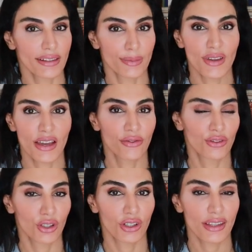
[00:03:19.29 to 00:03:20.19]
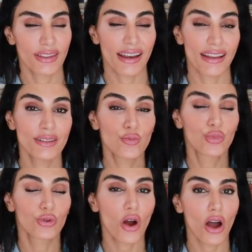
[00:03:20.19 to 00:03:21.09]
SPF 30 that is
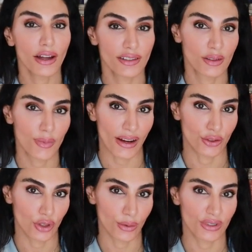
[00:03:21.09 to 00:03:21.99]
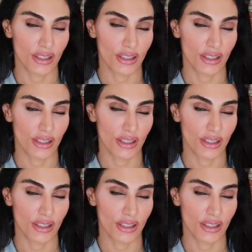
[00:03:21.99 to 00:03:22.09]
broad spectrum.